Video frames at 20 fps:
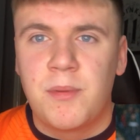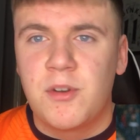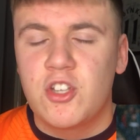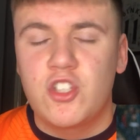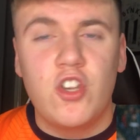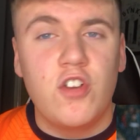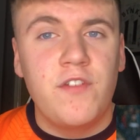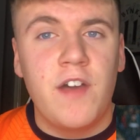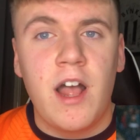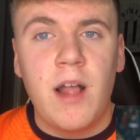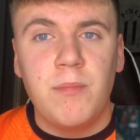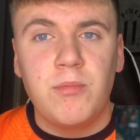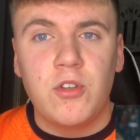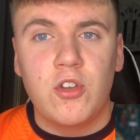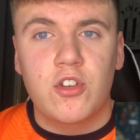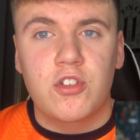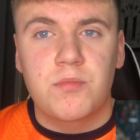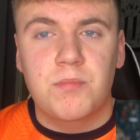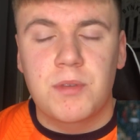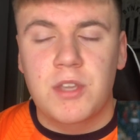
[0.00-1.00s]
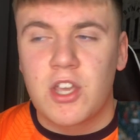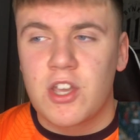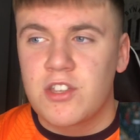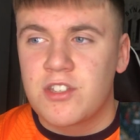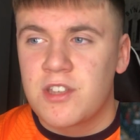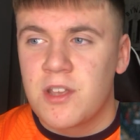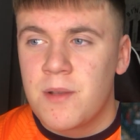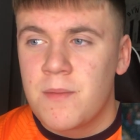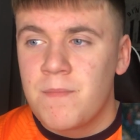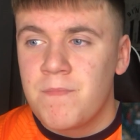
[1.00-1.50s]
But it sort of helped us
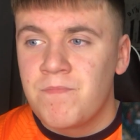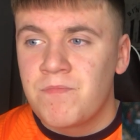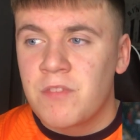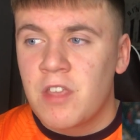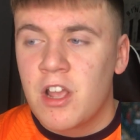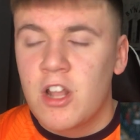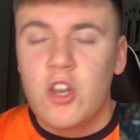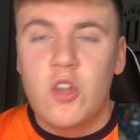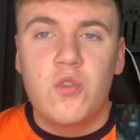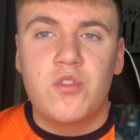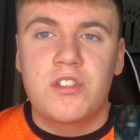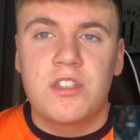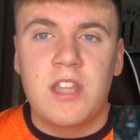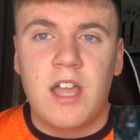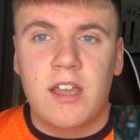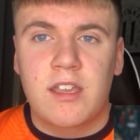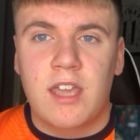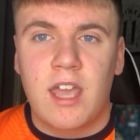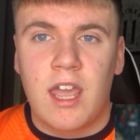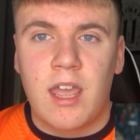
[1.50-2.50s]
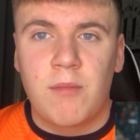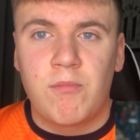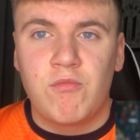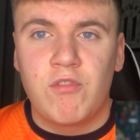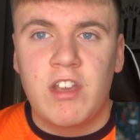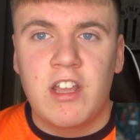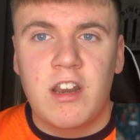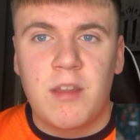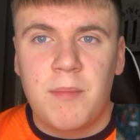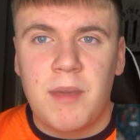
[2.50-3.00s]
because losing that game
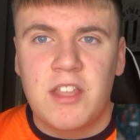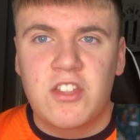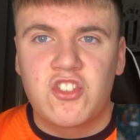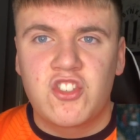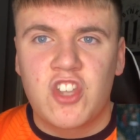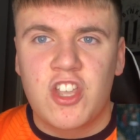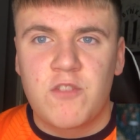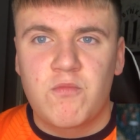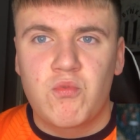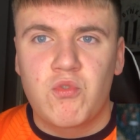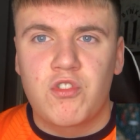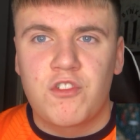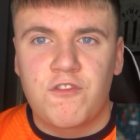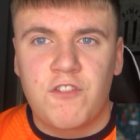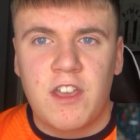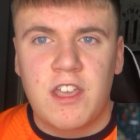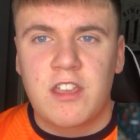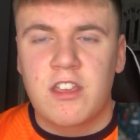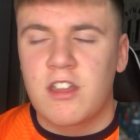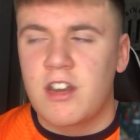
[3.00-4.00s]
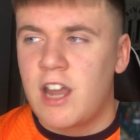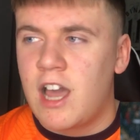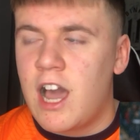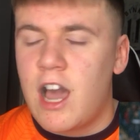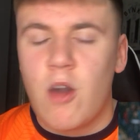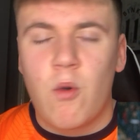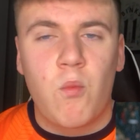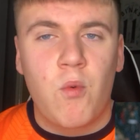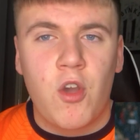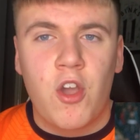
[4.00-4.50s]
really made Steve Bruce think and
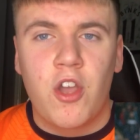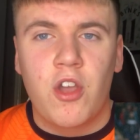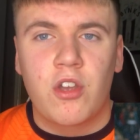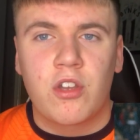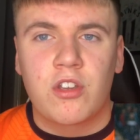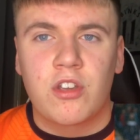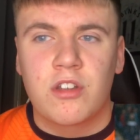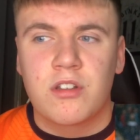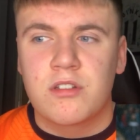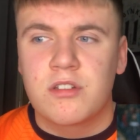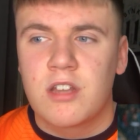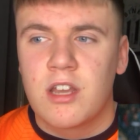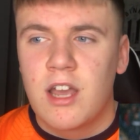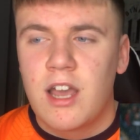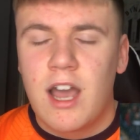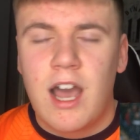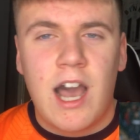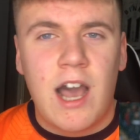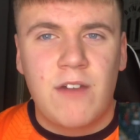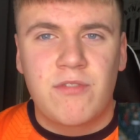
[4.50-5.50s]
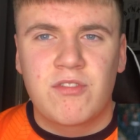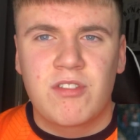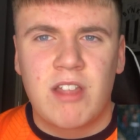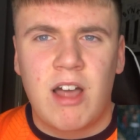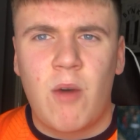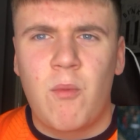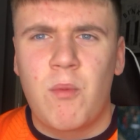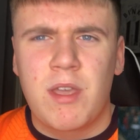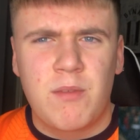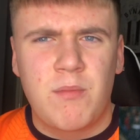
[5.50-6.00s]
how to work, and after
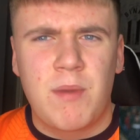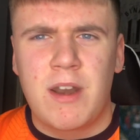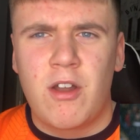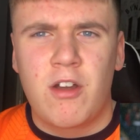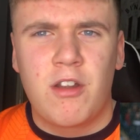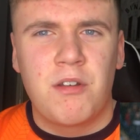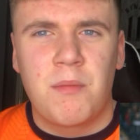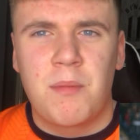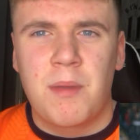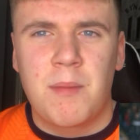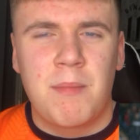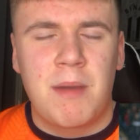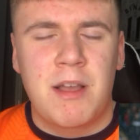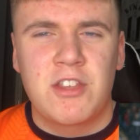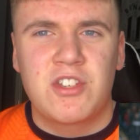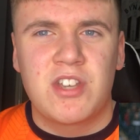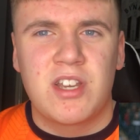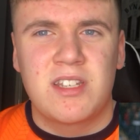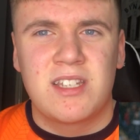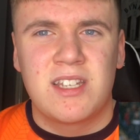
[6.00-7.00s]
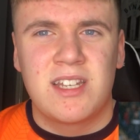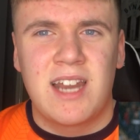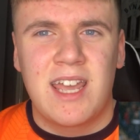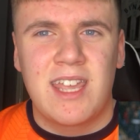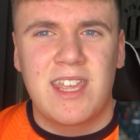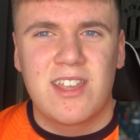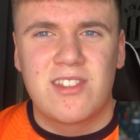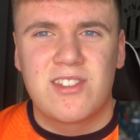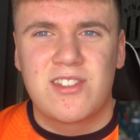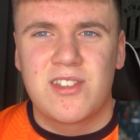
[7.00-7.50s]
that we went on to beat Manchester
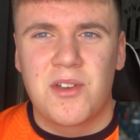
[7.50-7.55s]
United.